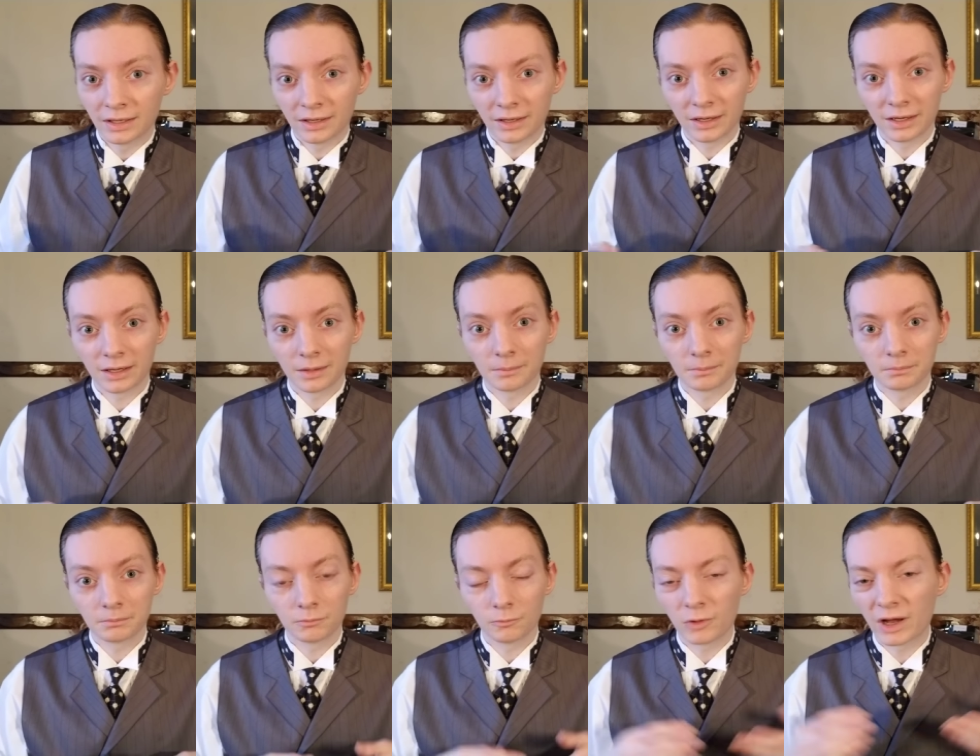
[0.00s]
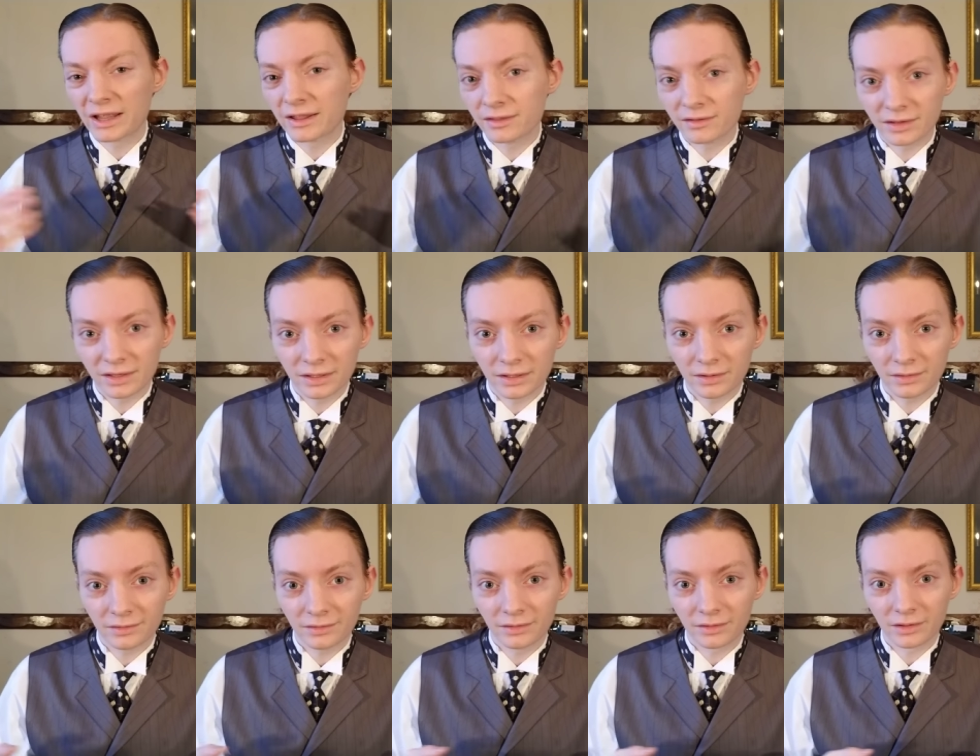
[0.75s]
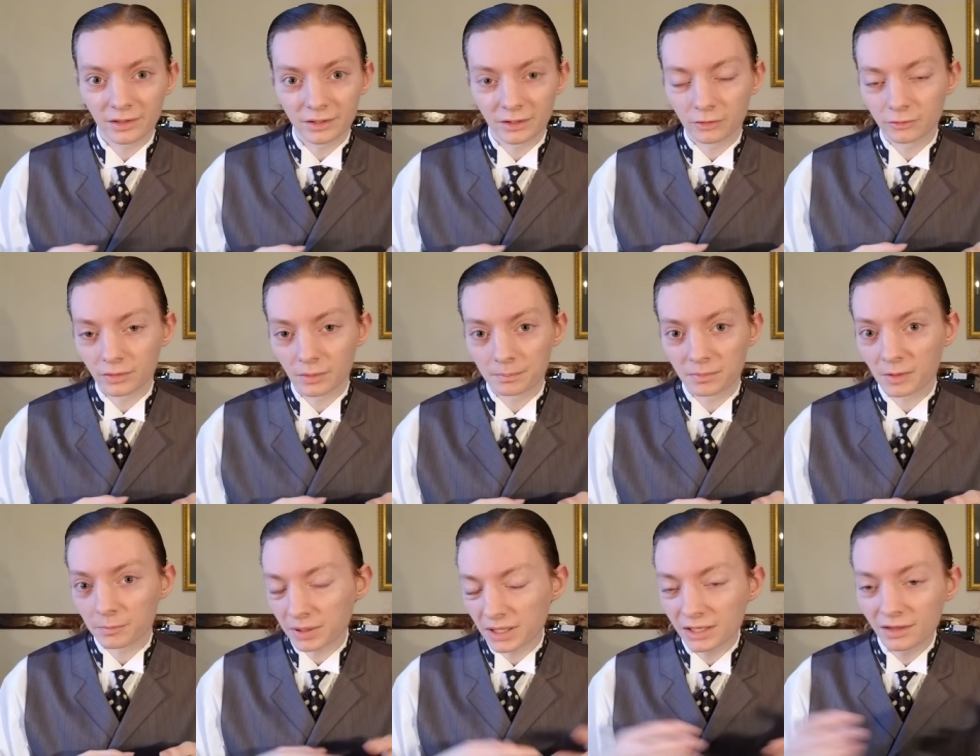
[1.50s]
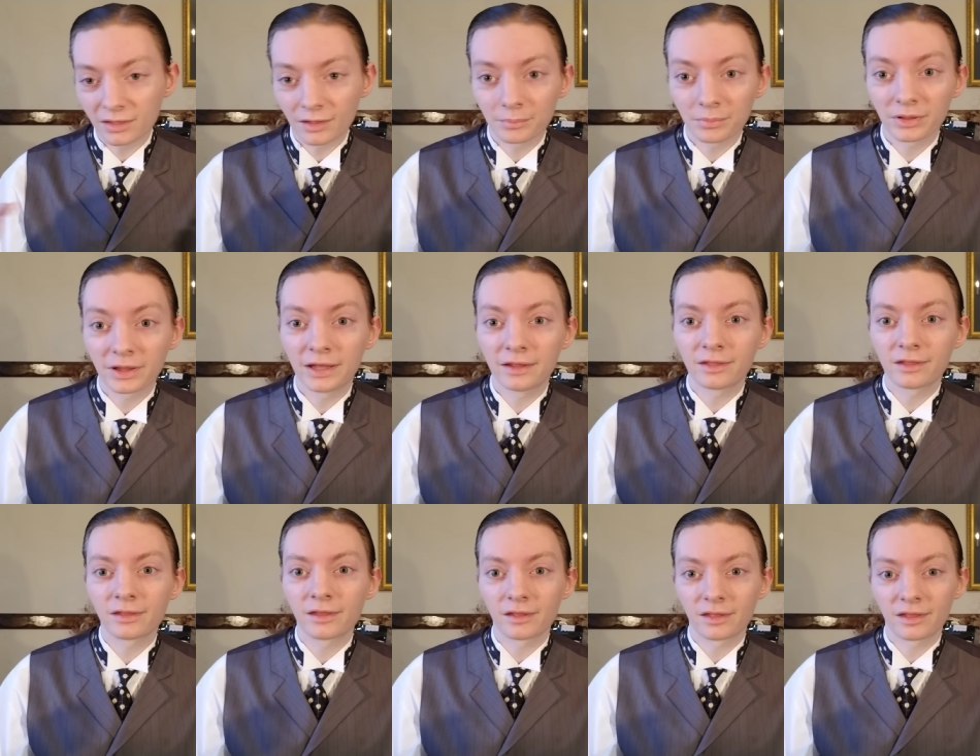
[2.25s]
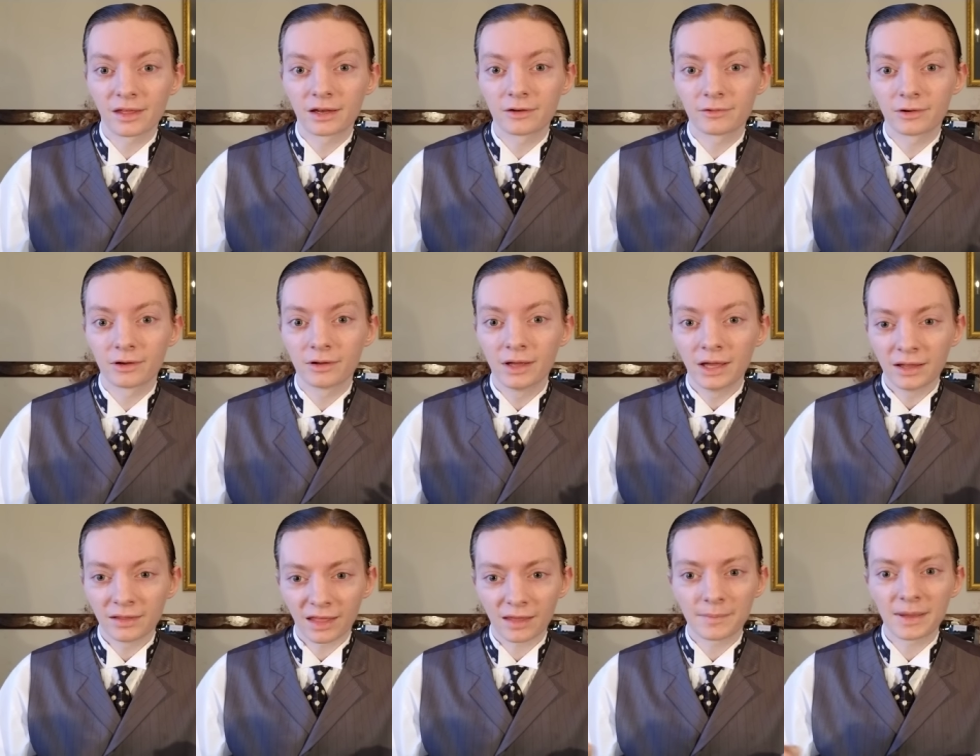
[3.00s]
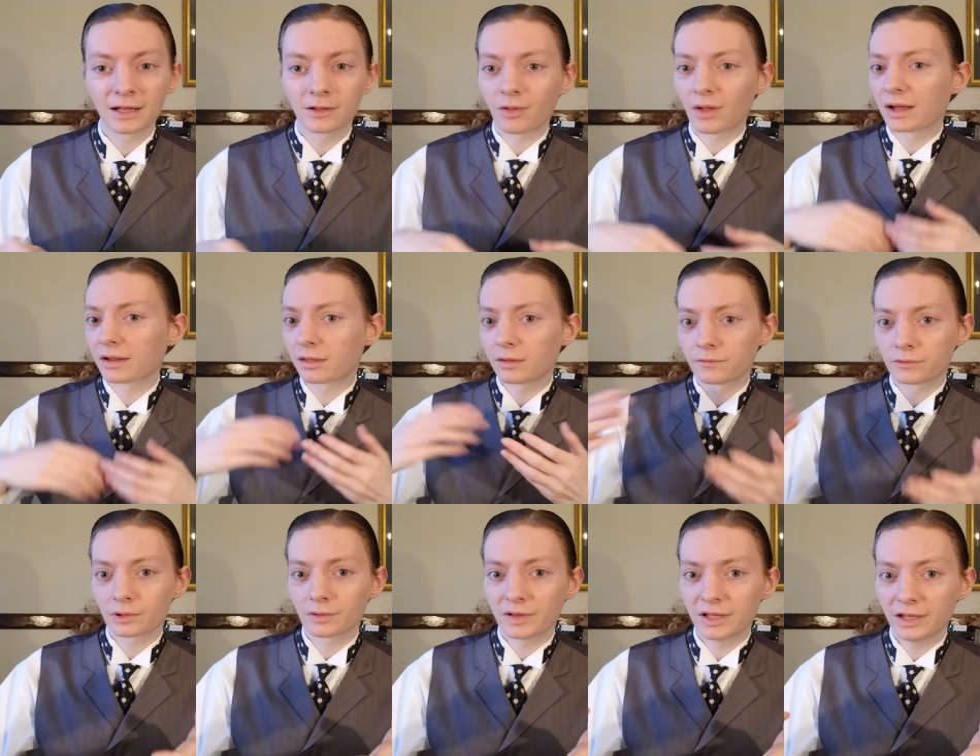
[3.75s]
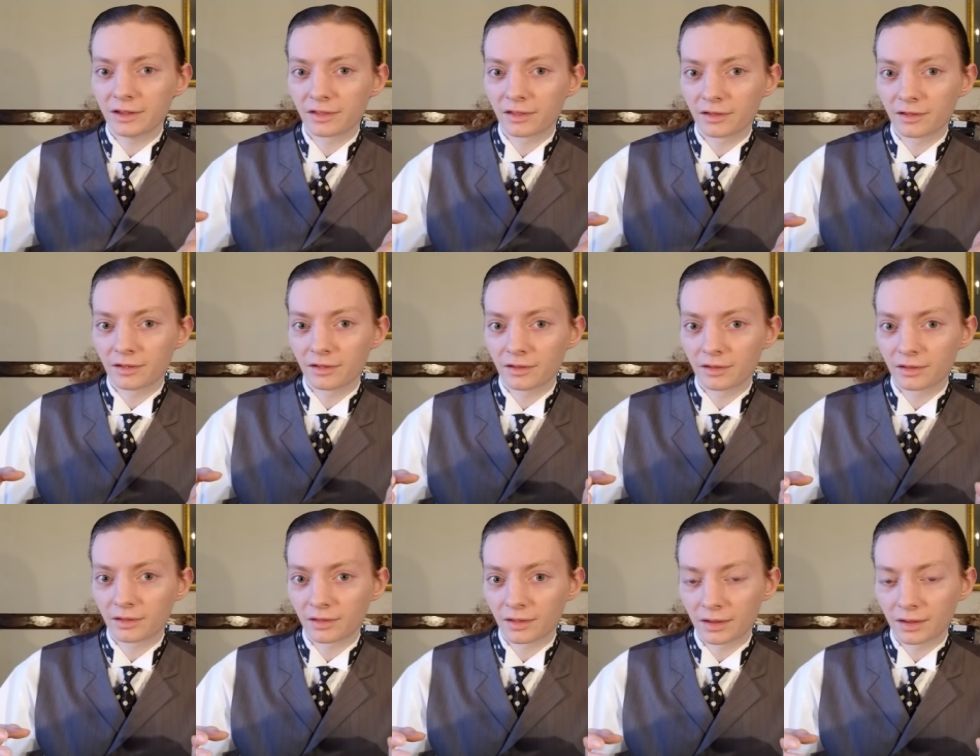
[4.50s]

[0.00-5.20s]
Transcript: um, Wendy's, you know, the, the pizza places, etc., they make lots of releases.